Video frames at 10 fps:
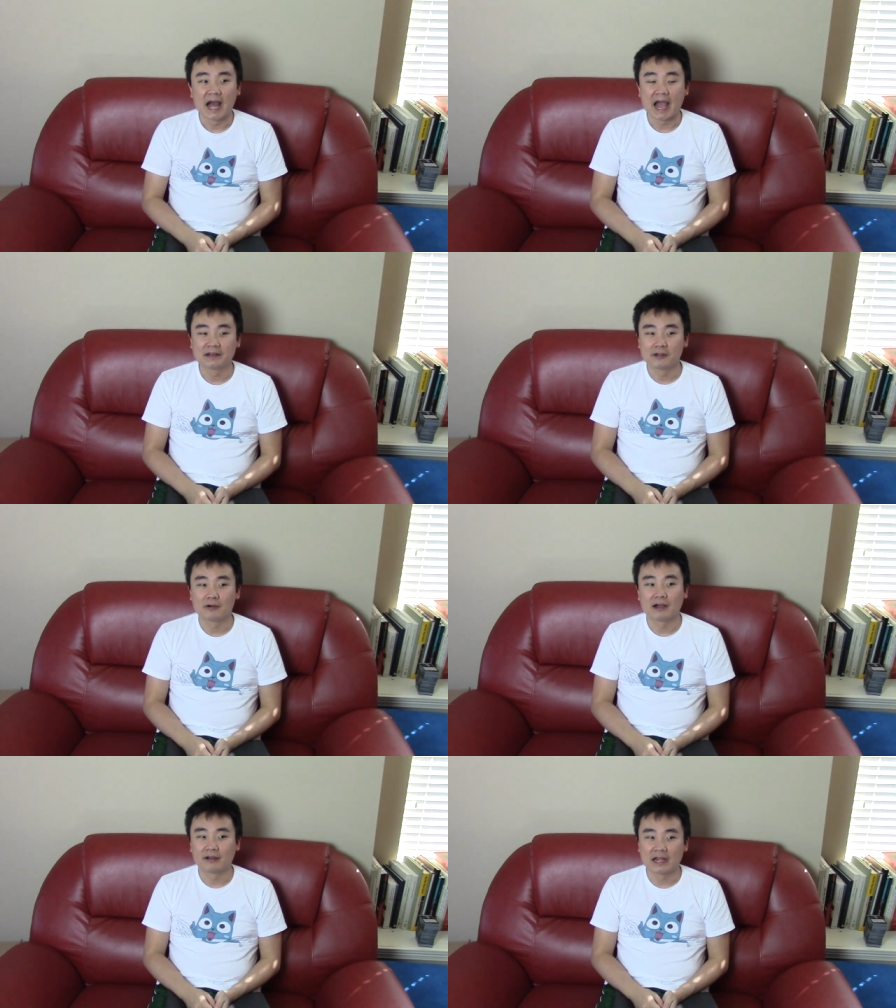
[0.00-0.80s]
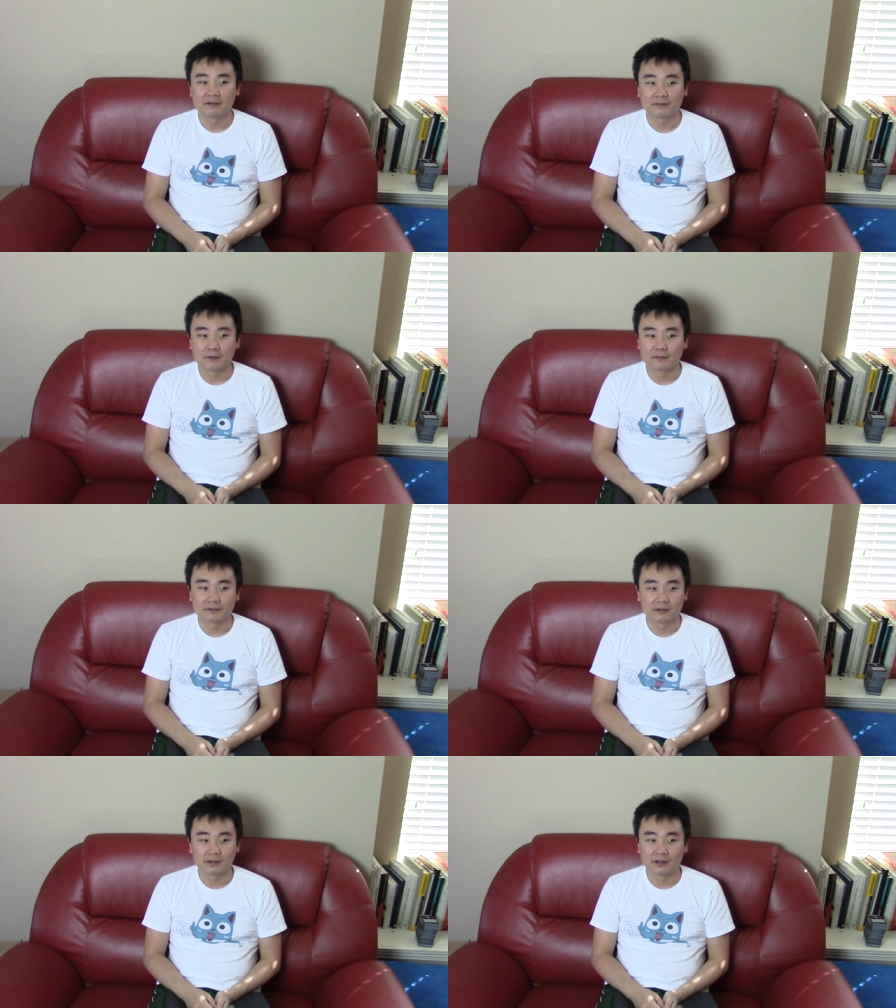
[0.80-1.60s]
I know I'll have
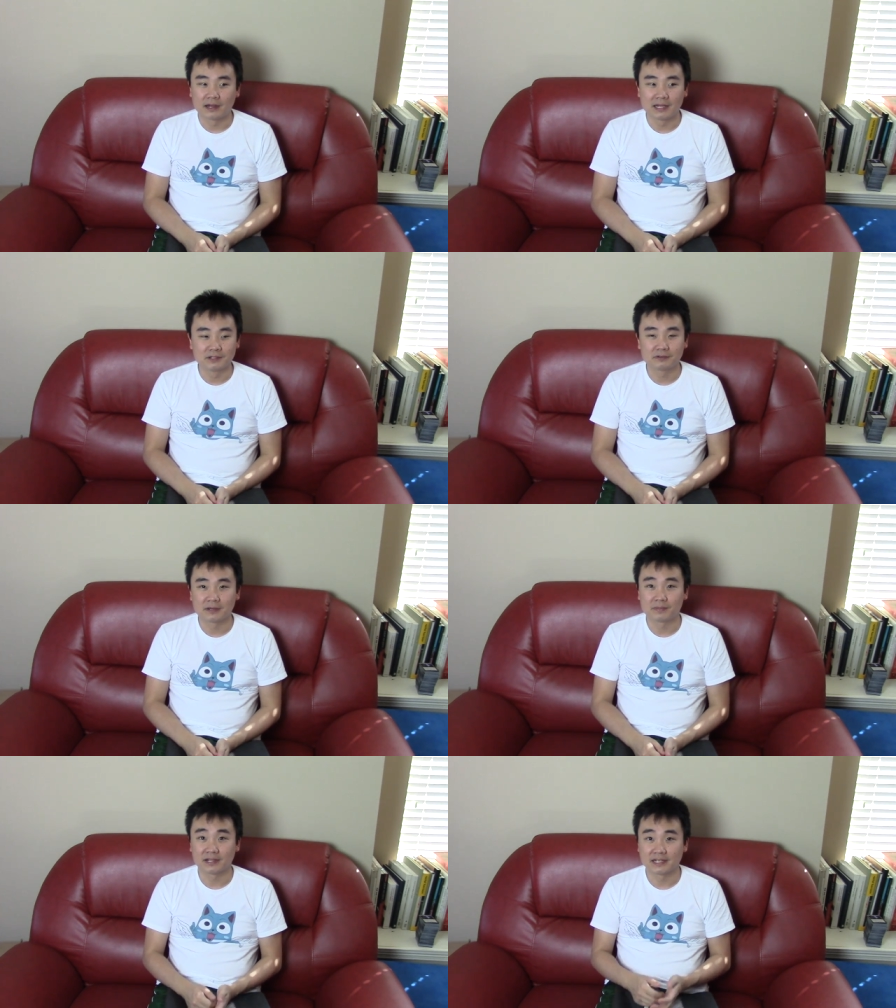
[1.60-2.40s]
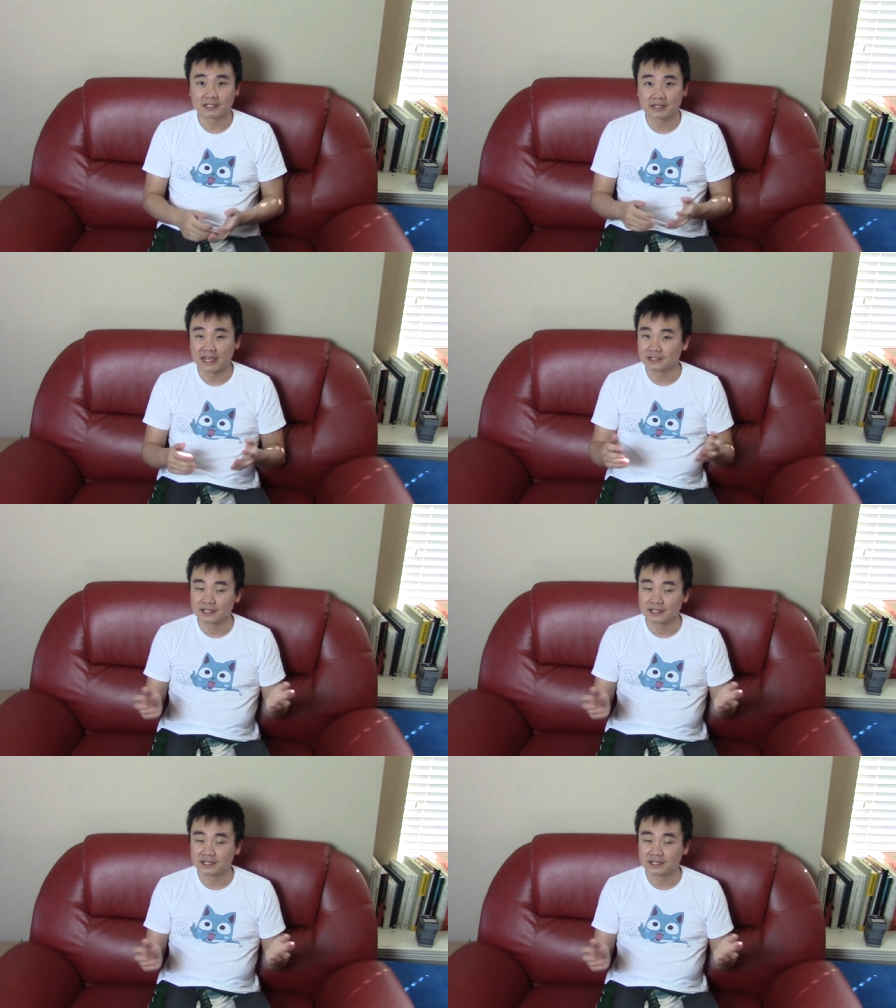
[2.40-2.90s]
over a hundred plus texts